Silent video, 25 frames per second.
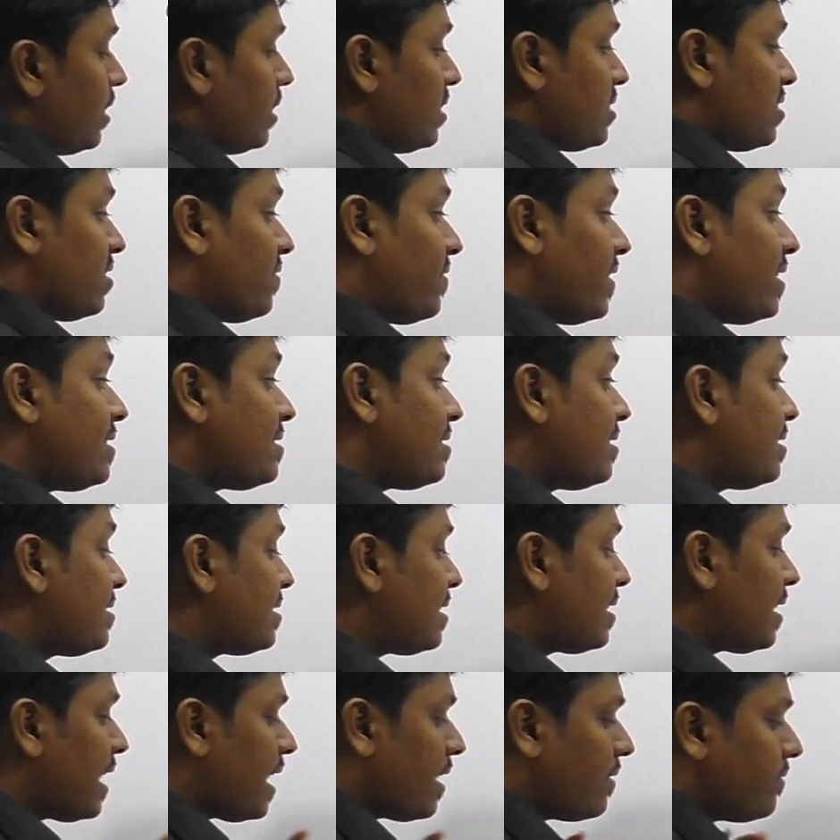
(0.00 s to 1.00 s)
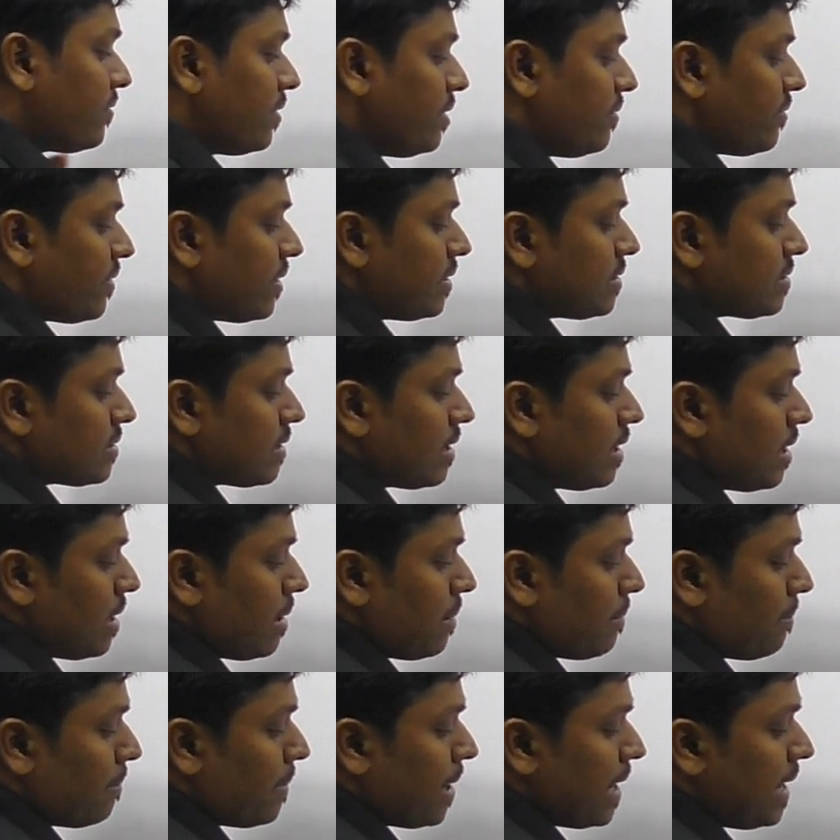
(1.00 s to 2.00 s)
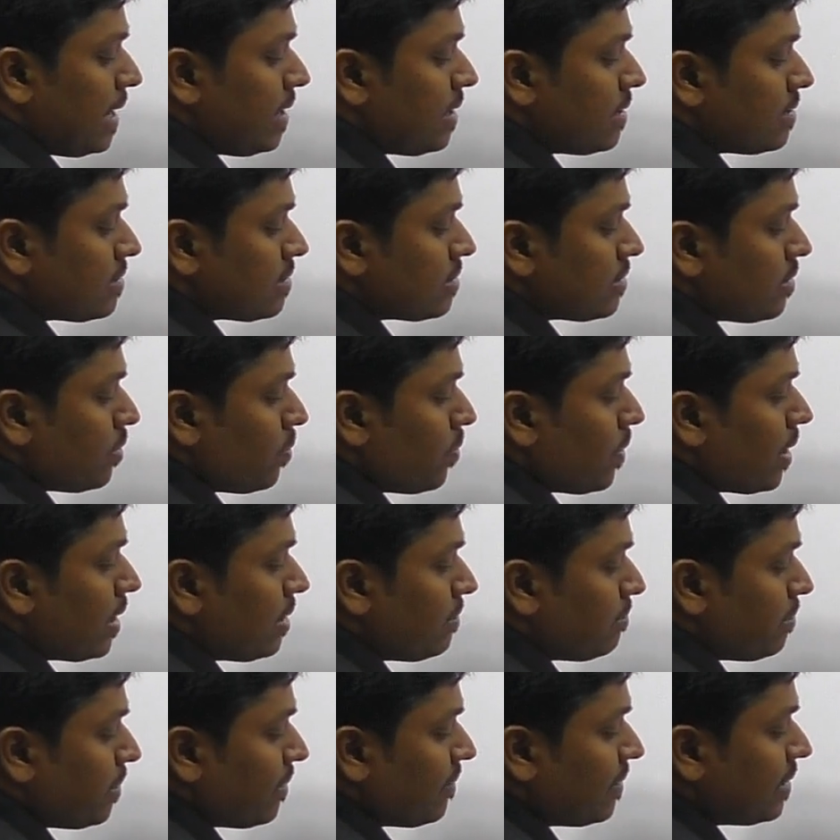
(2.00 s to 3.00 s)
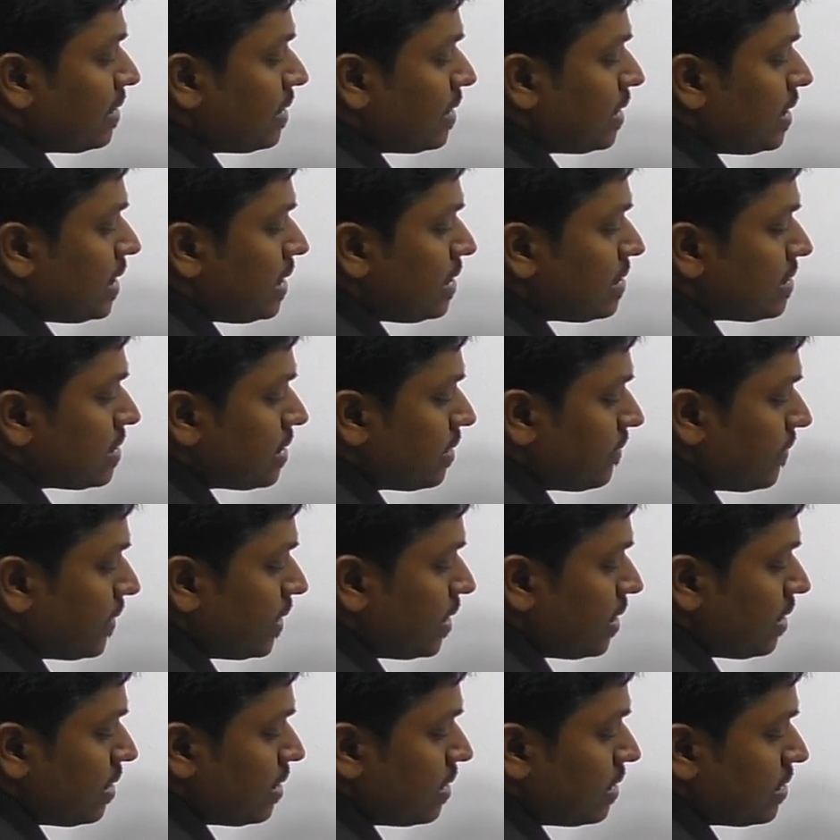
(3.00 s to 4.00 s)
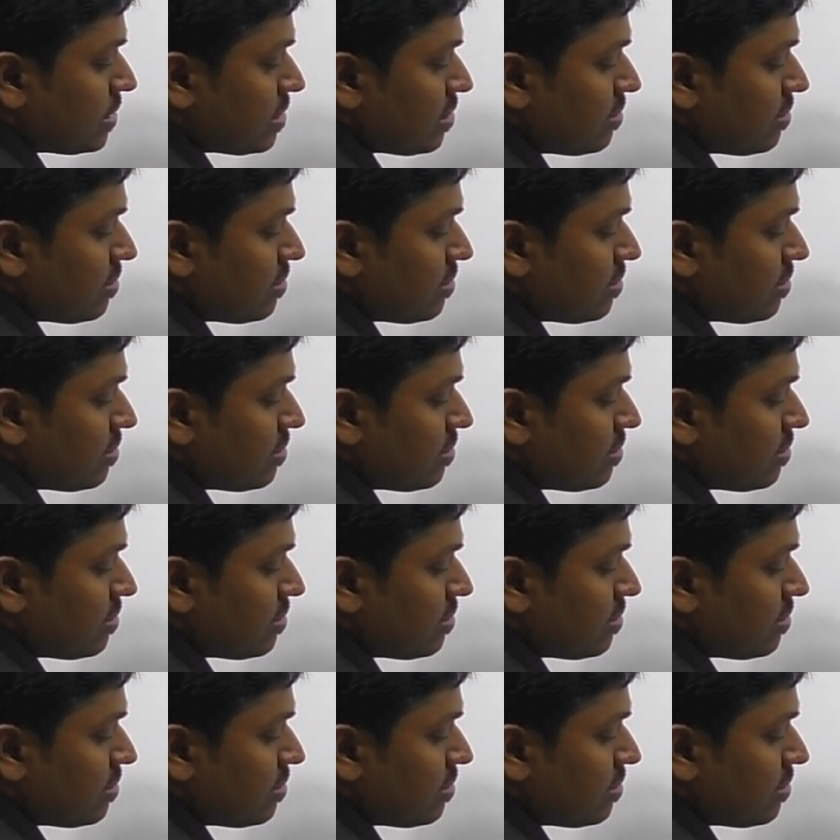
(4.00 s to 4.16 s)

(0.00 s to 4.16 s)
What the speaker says: So friends, listen carefully friends, minus 1 power 37,